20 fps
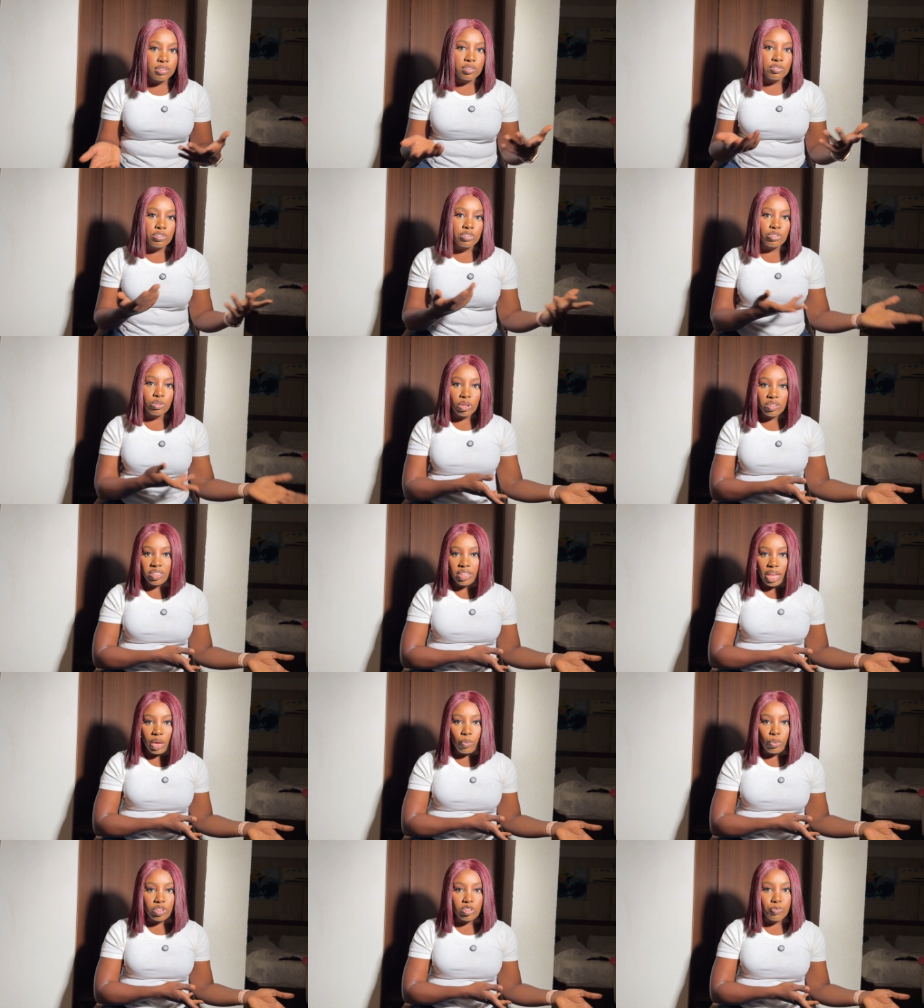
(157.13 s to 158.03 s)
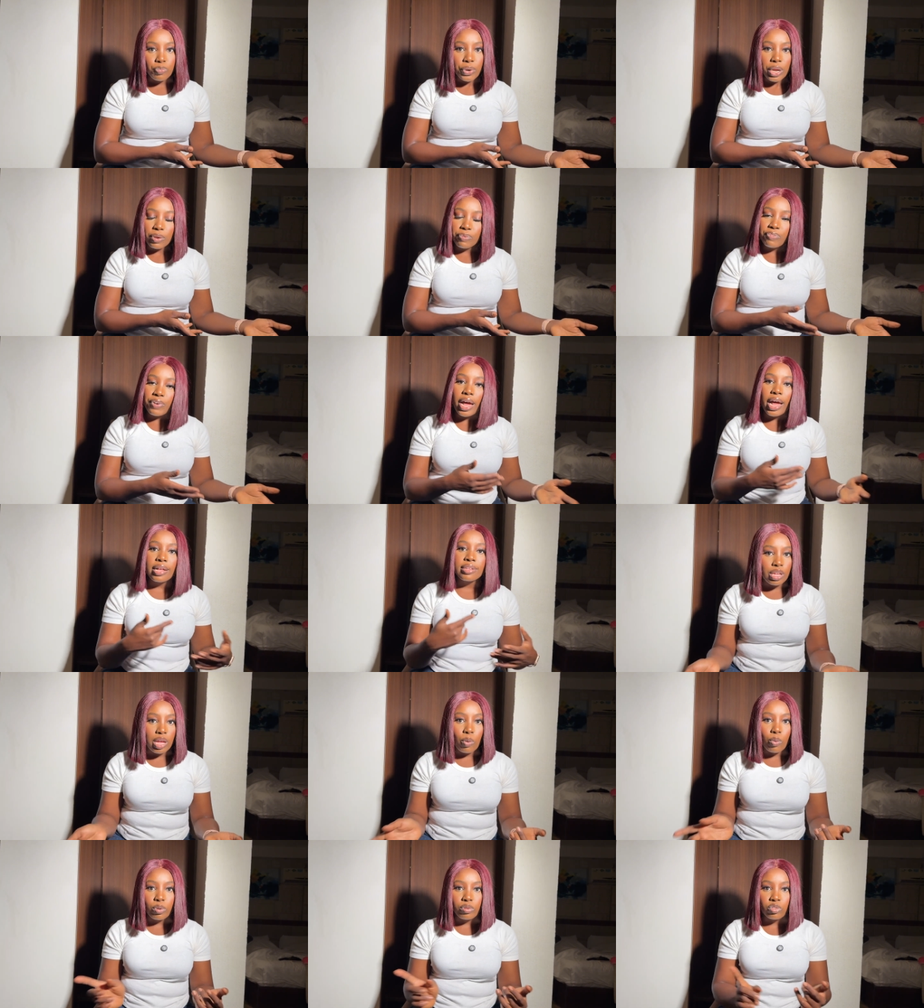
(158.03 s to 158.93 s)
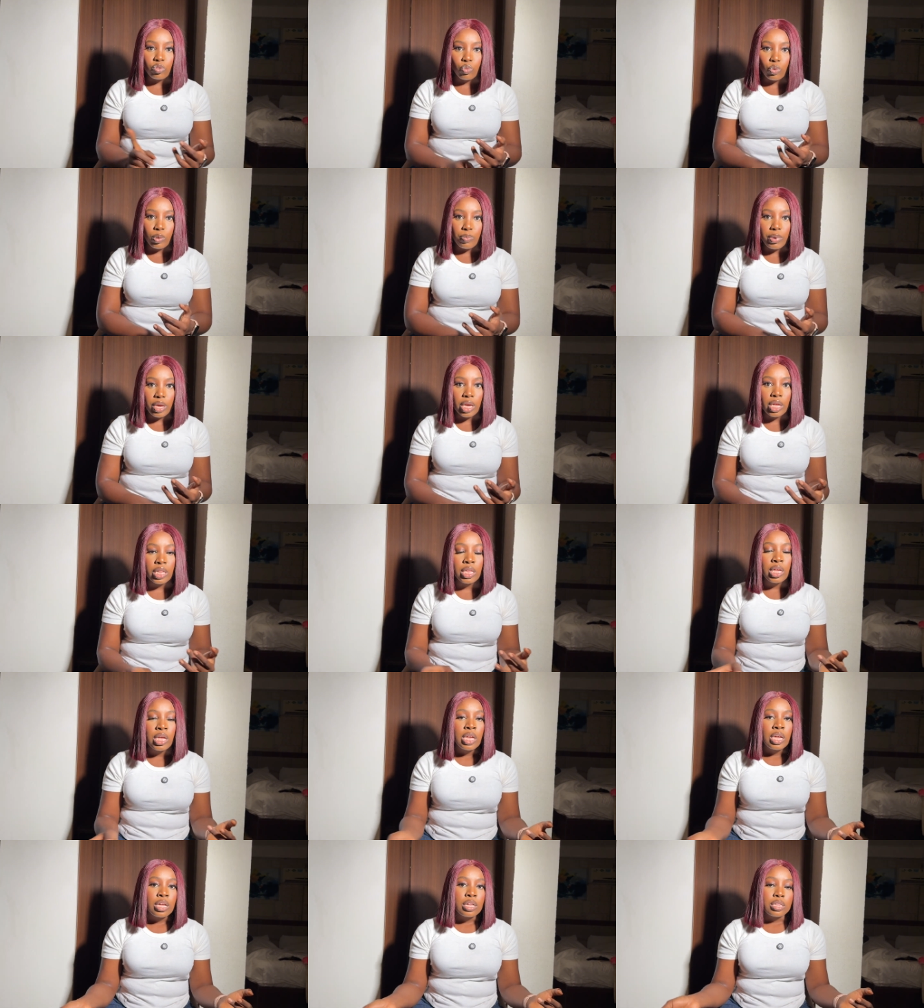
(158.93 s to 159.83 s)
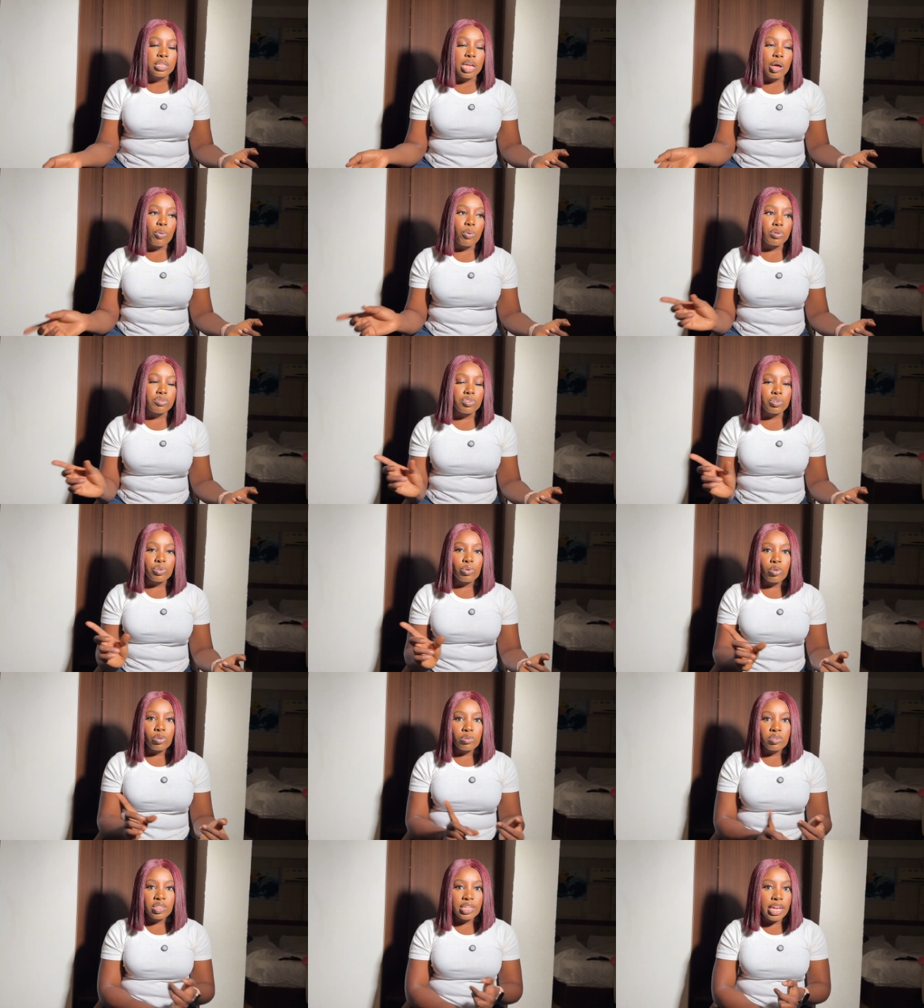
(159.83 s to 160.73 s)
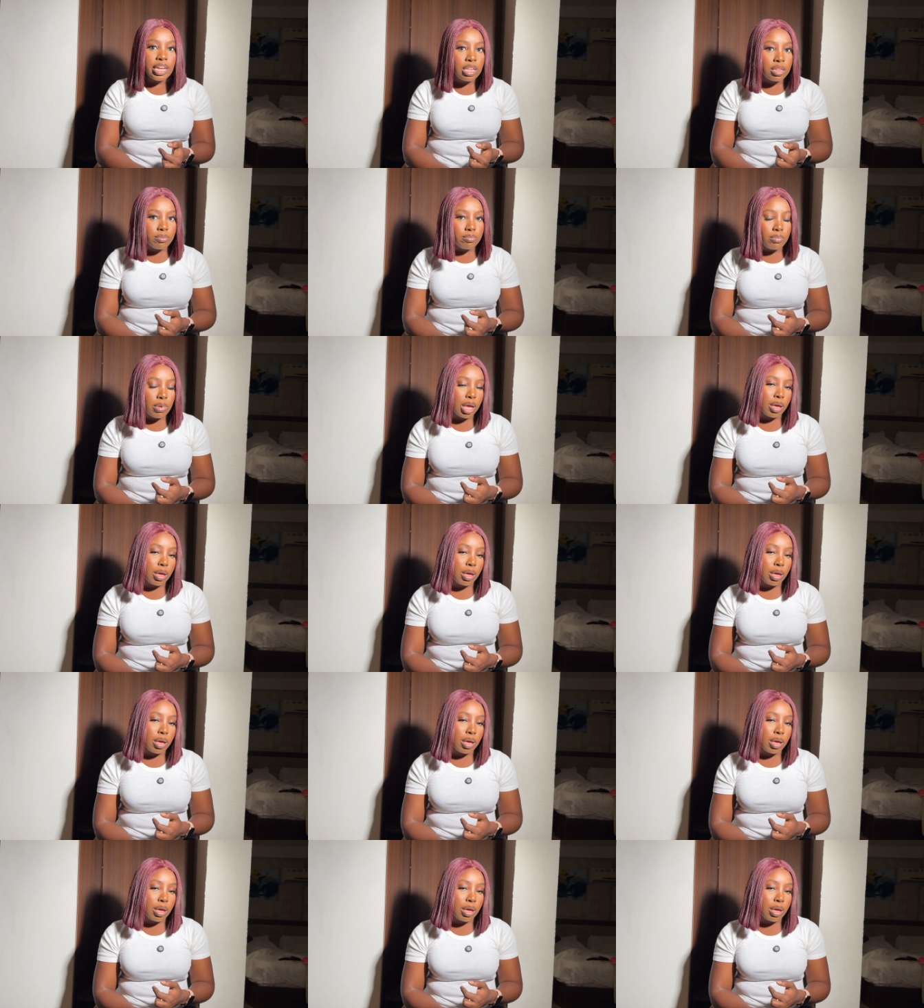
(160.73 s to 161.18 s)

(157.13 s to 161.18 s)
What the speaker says: The resort came with breakfast, there was swimming, there was staying